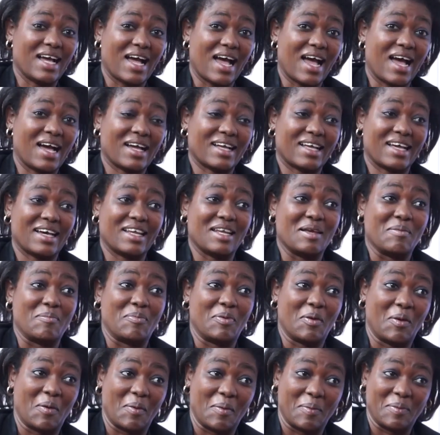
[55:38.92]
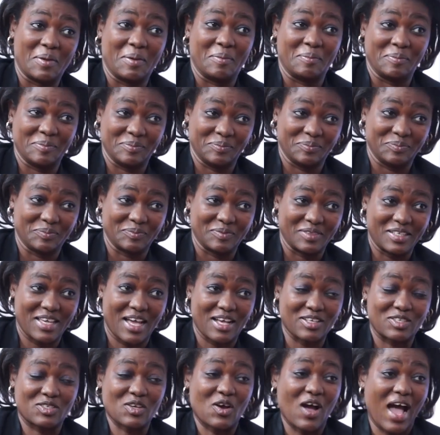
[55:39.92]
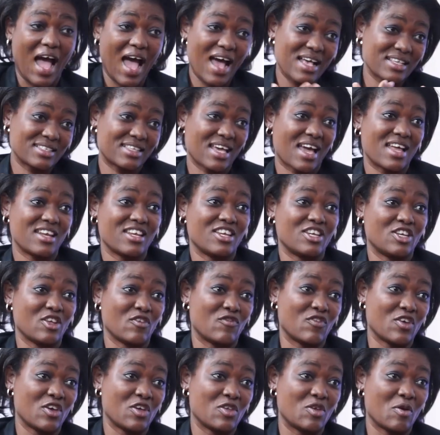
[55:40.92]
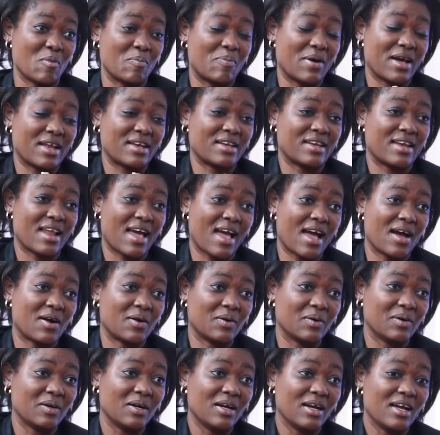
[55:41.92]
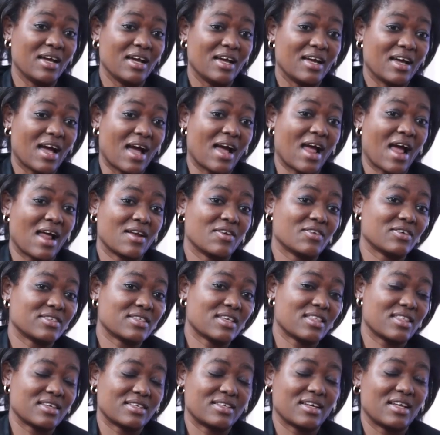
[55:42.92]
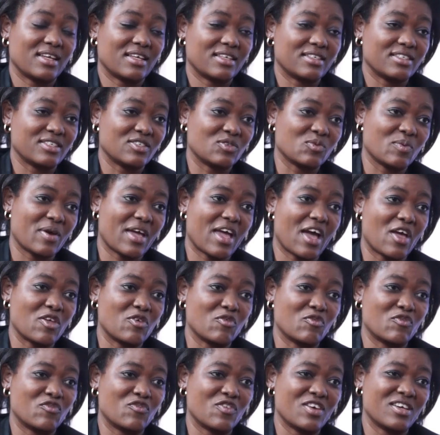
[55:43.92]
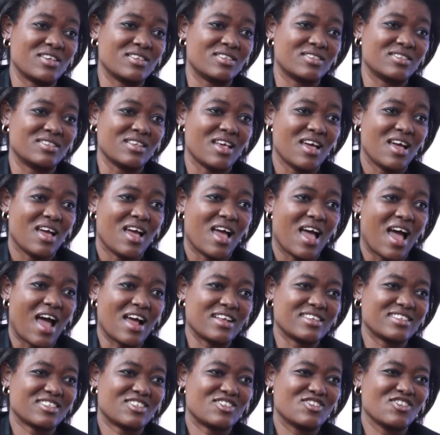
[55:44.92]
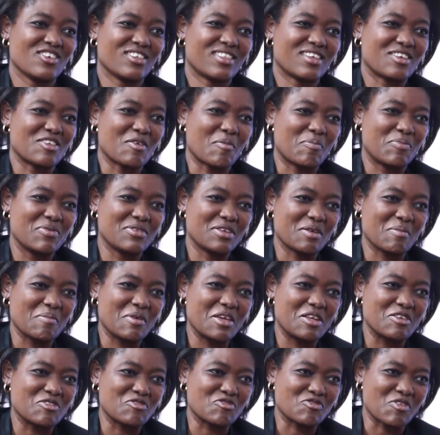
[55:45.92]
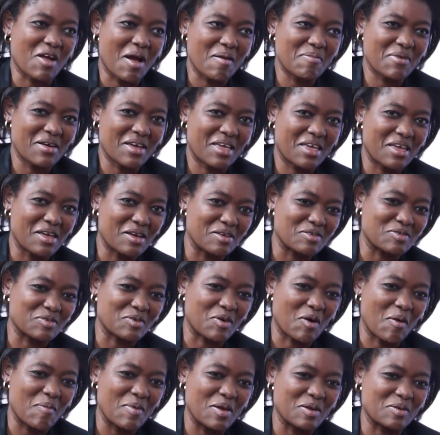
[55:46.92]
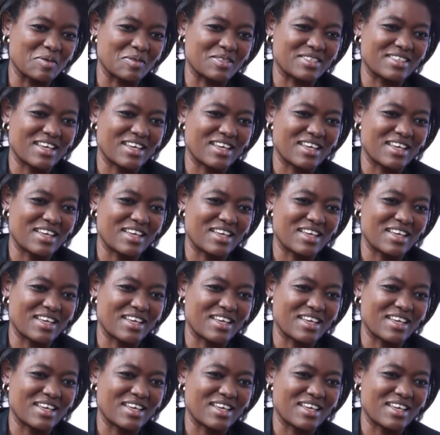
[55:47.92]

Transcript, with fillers: I got a problem. Yeah. Yeah. So we as an individual, but now. And those are the challenges where you face. I just know that you're putting me in trouble here to comment on